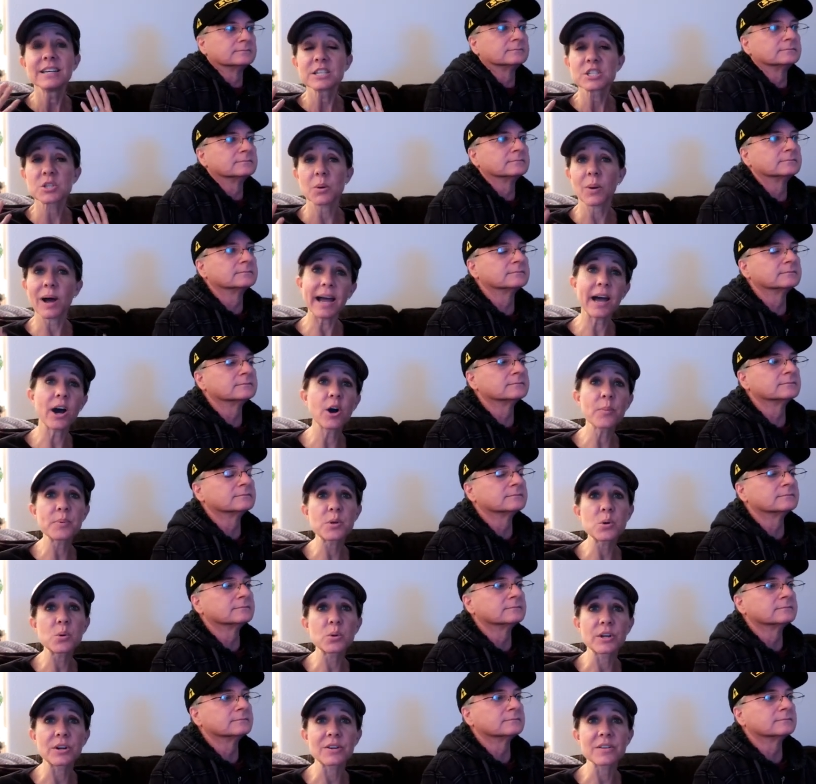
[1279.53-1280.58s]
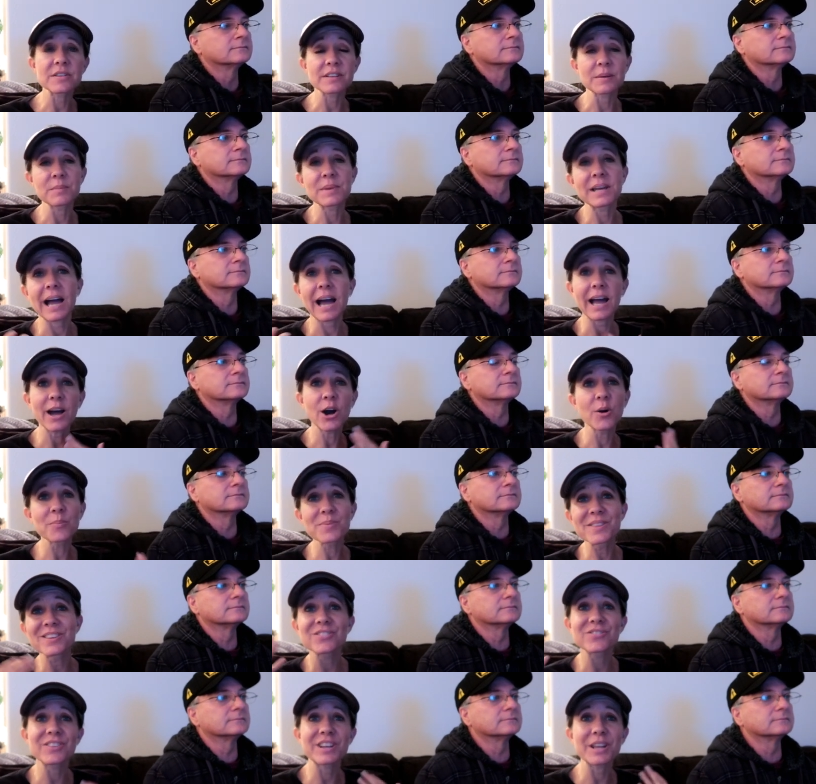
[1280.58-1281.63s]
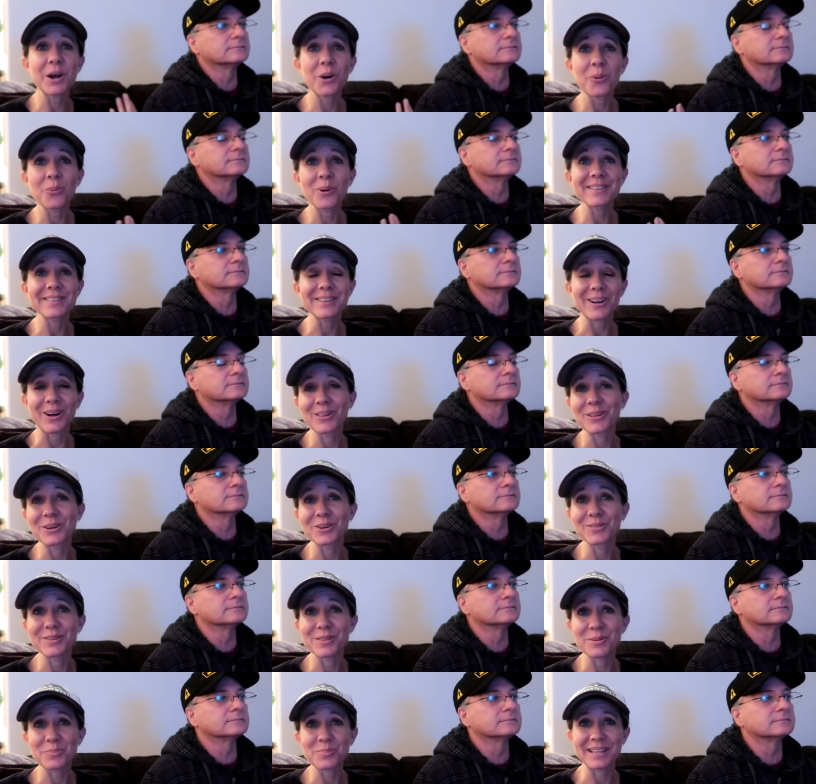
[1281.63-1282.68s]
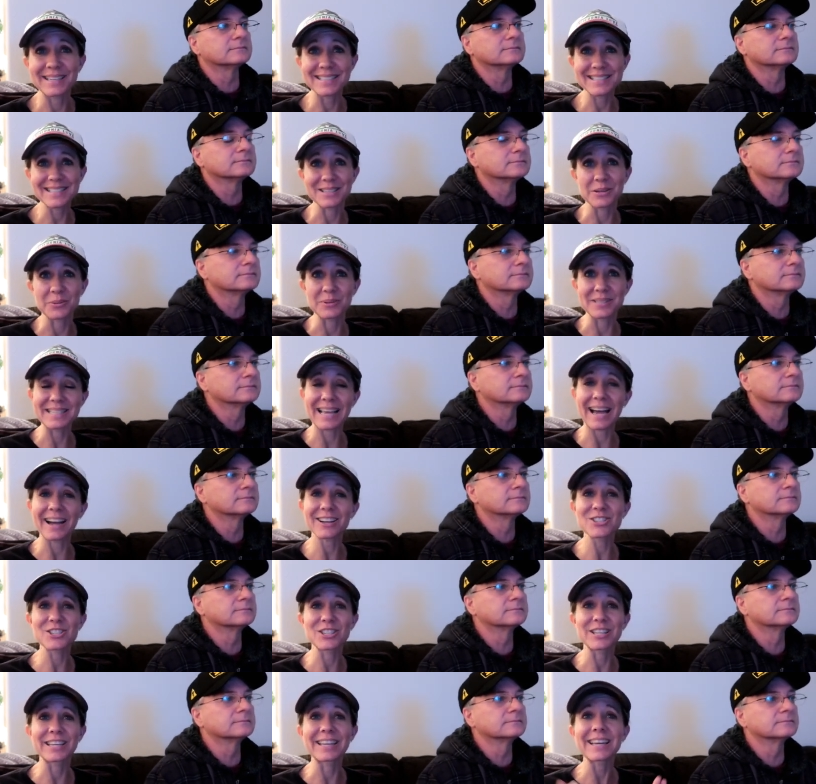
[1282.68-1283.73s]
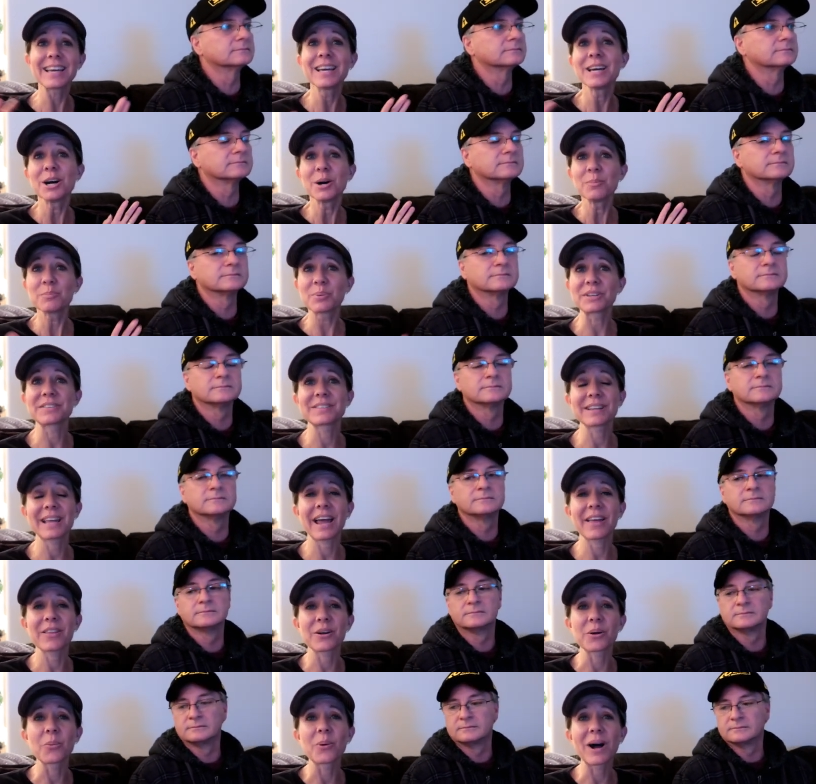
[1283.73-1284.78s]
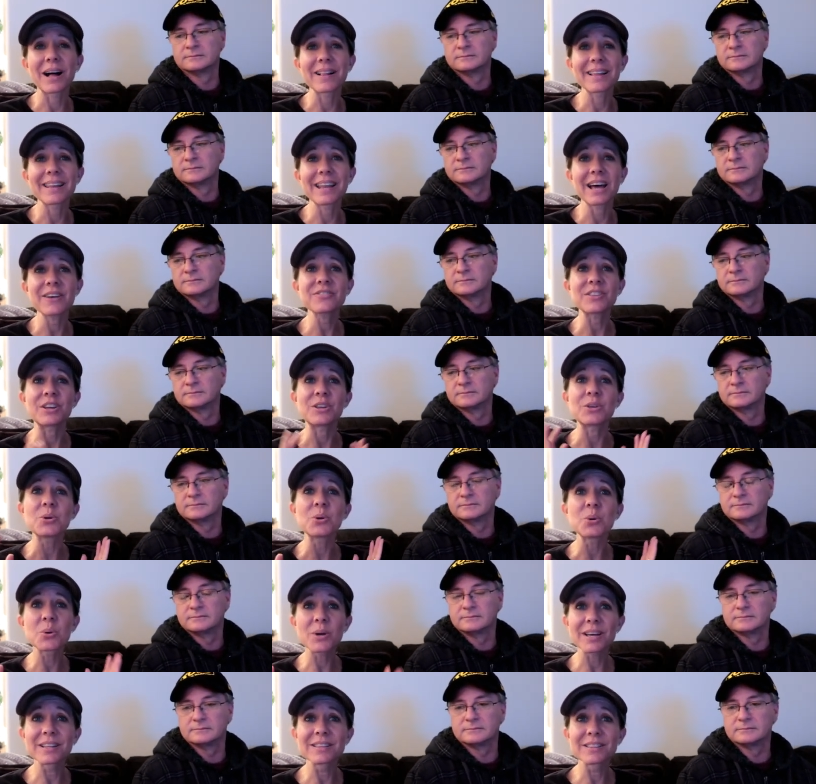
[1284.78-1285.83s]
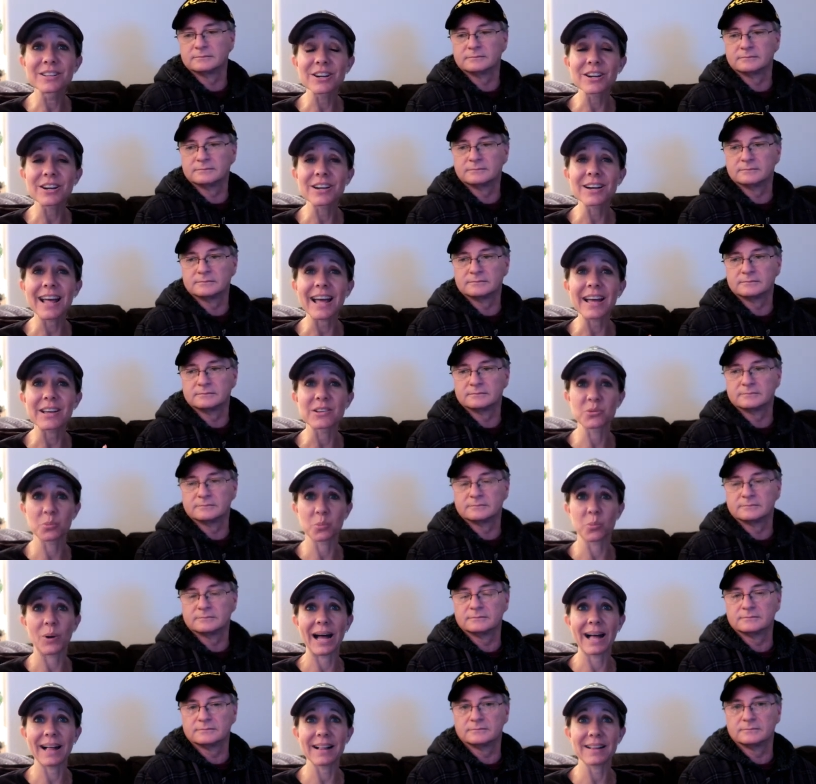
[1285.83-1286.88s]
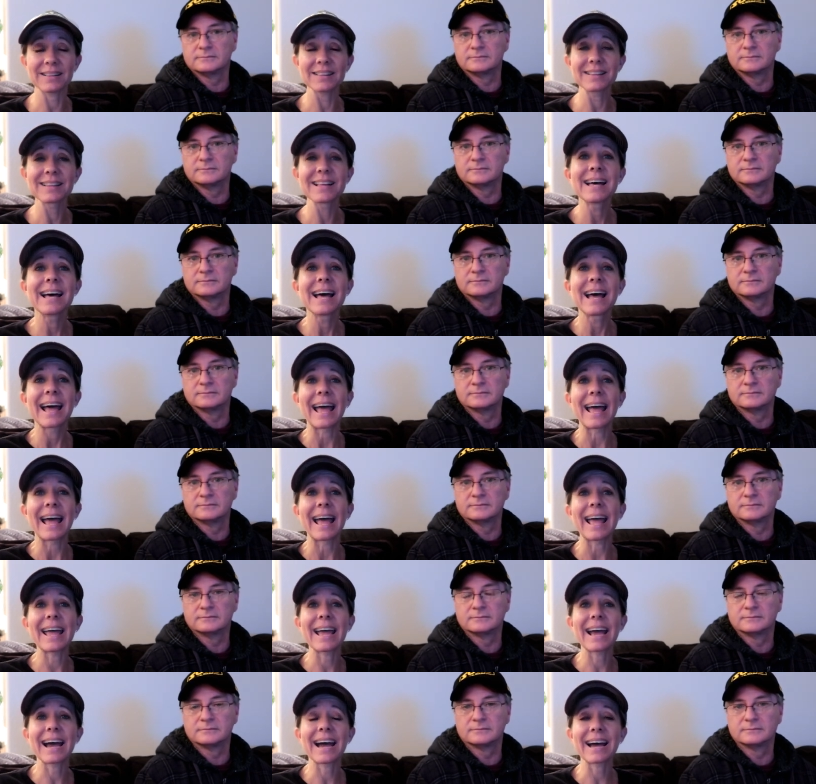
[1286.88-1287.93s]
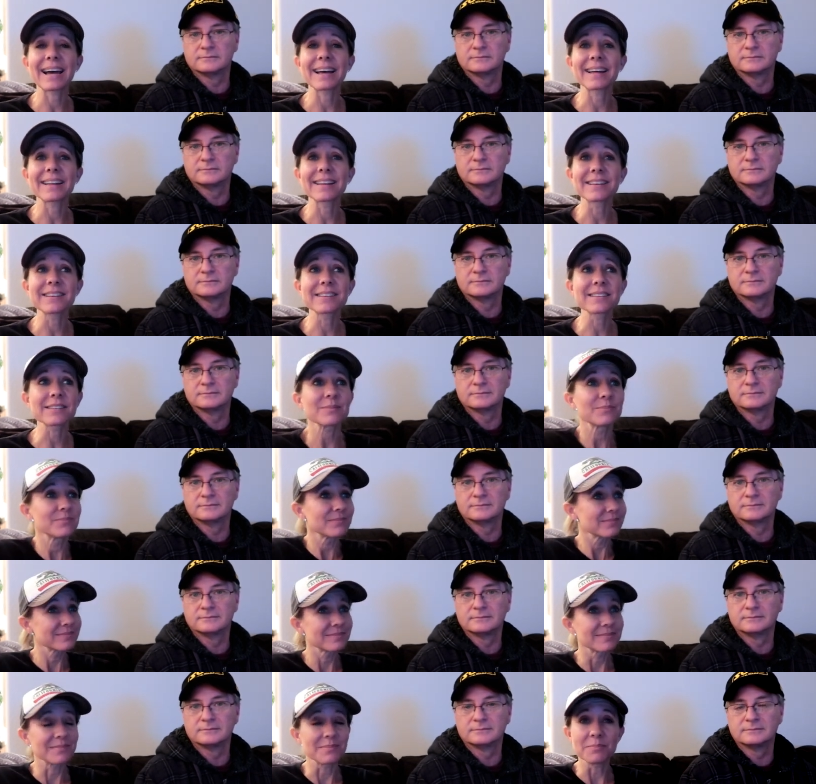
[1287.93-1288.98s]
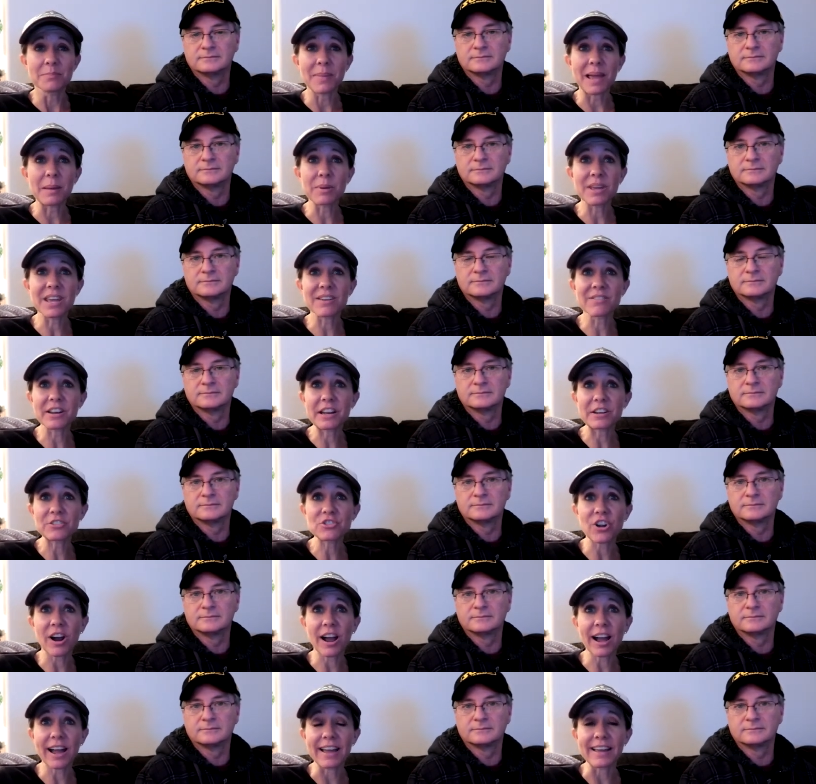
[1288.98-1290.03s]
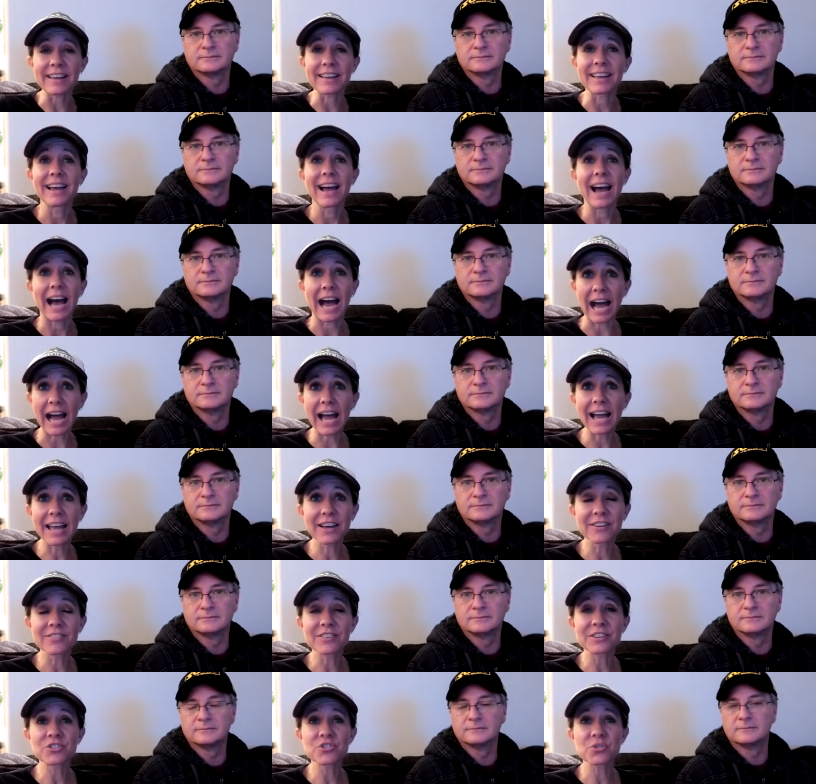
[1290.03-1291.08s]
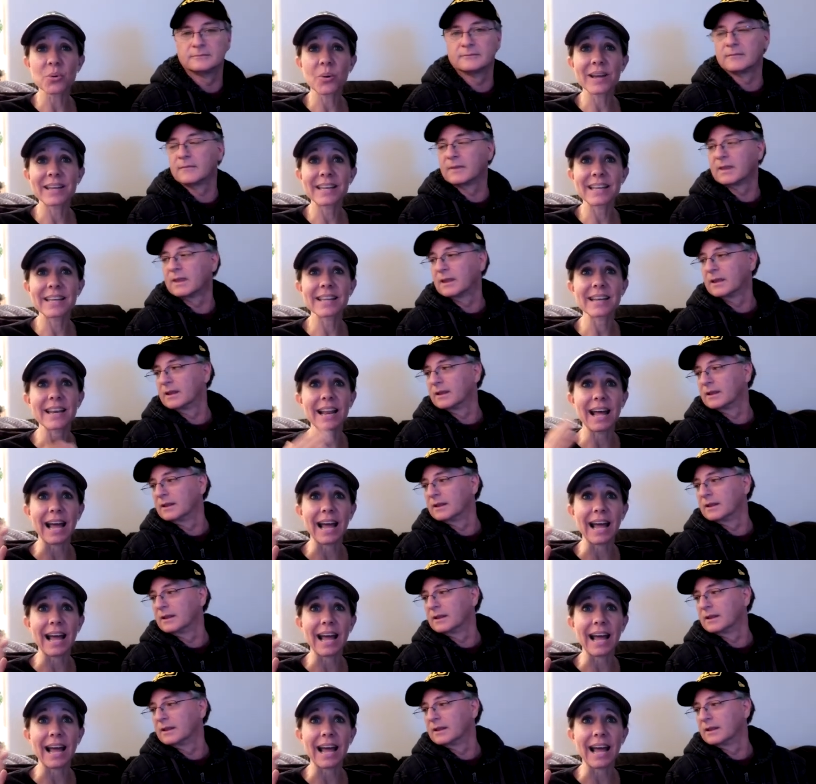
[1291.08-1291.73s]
Speaker 1: So I hope you learned something. I hope this video wasn't all over the place and it was actually put together well enough that you can learn as well and maybe give it a try. I have enjoyed it